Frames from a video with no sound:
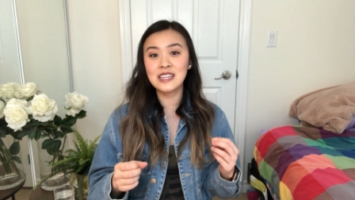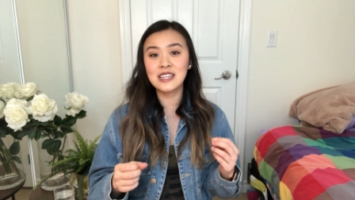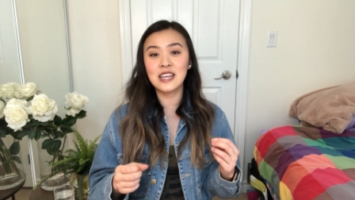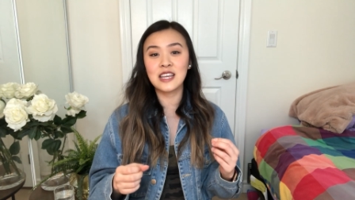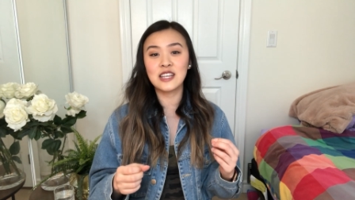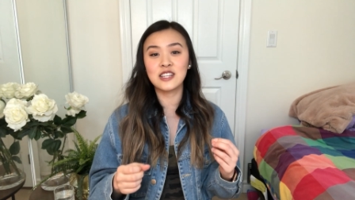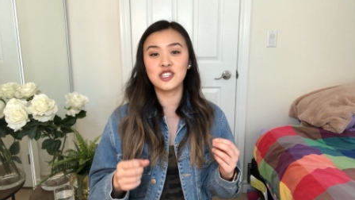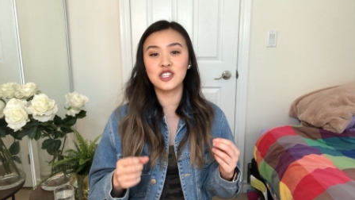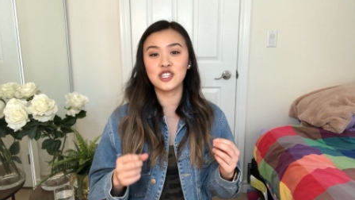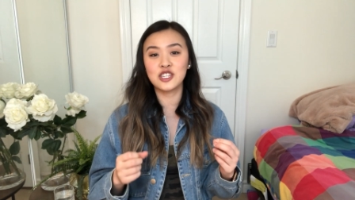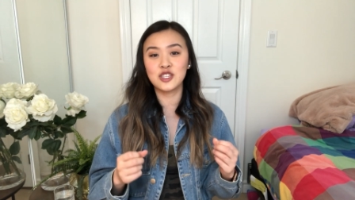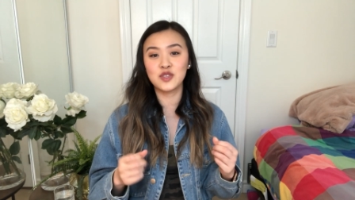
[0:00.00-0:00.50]

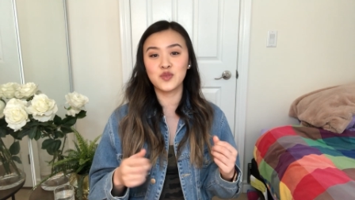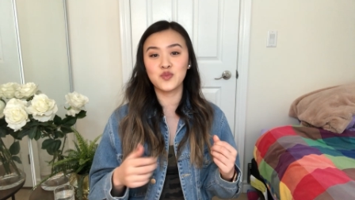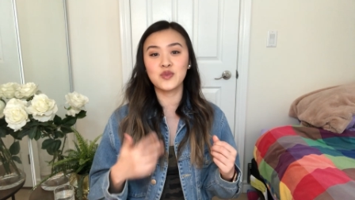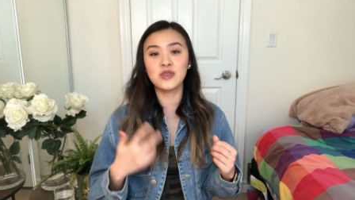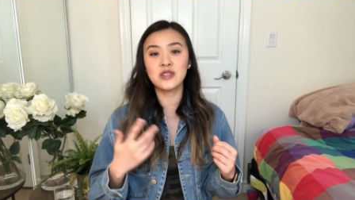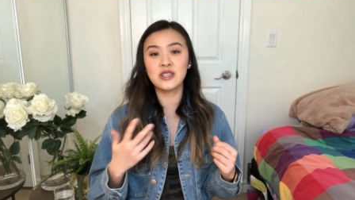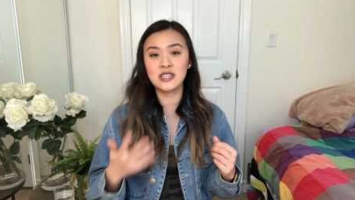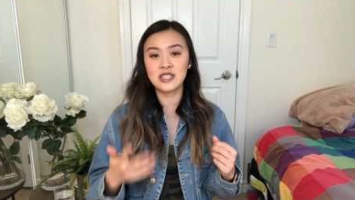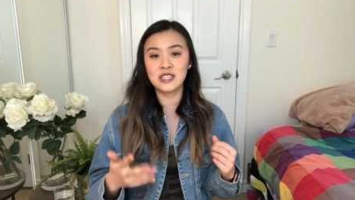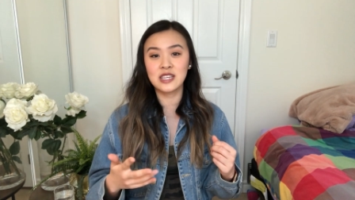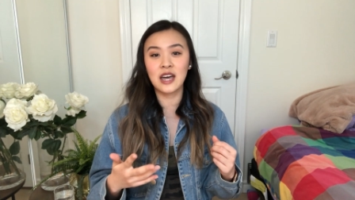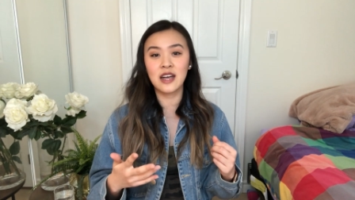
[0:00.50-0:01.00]
and she's
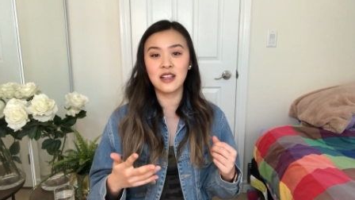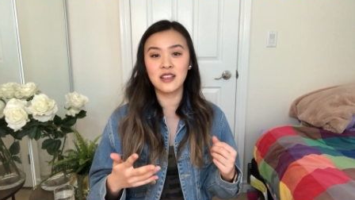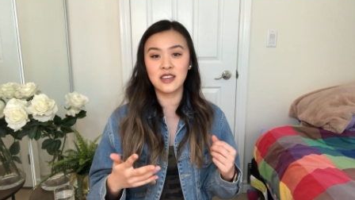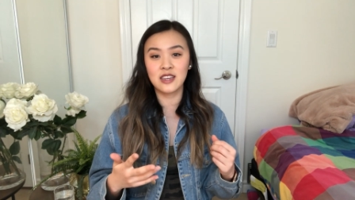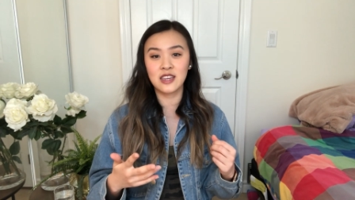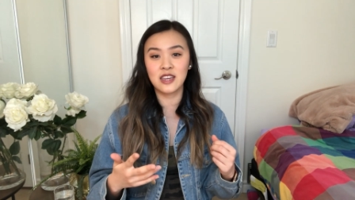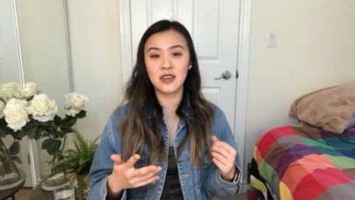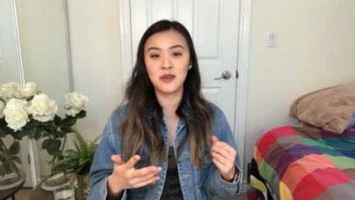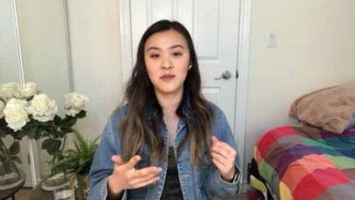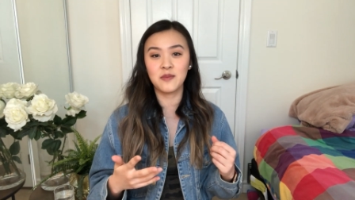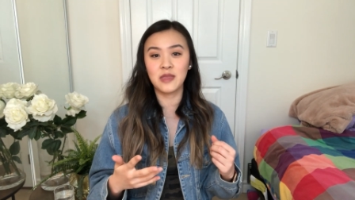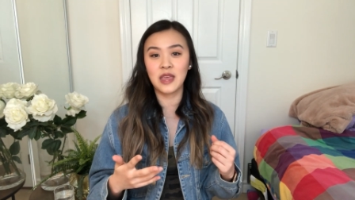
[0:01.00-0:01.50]
really telling
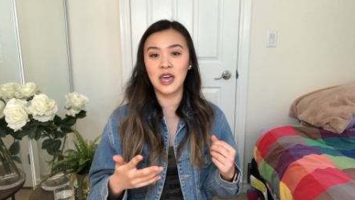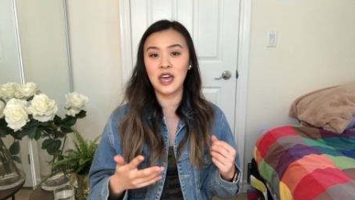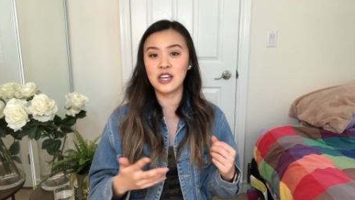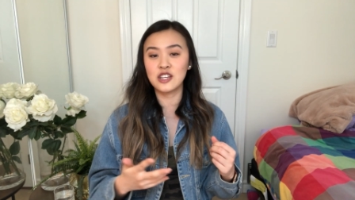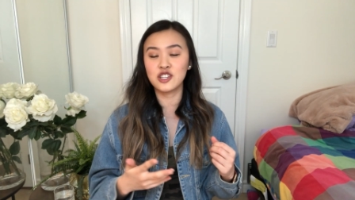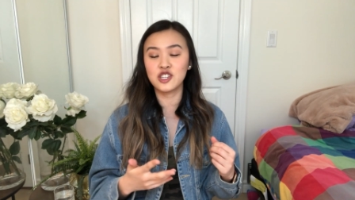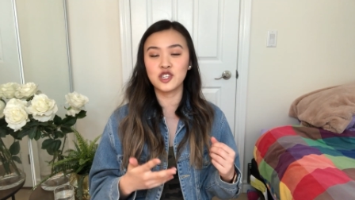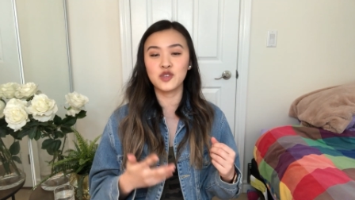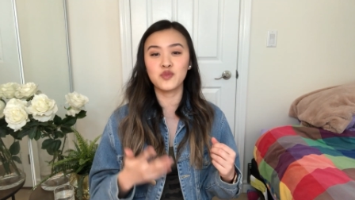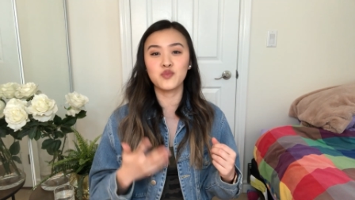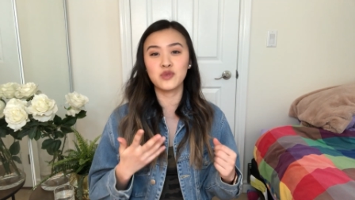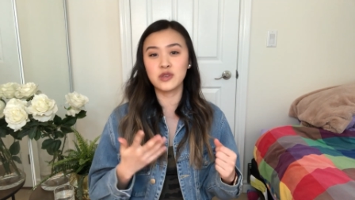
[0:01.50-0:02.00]
him that
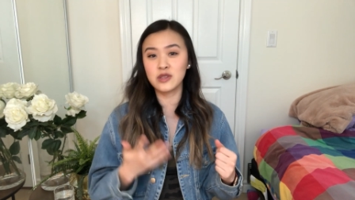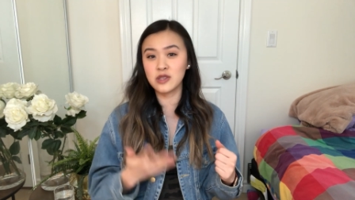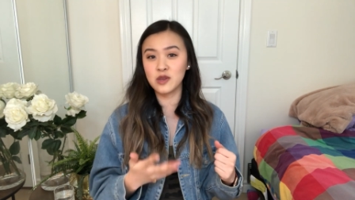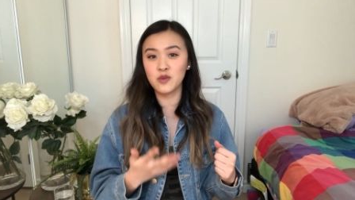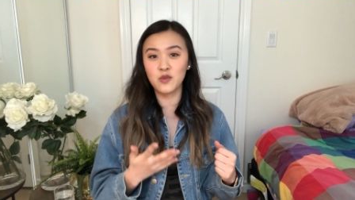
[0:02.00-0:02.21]
she really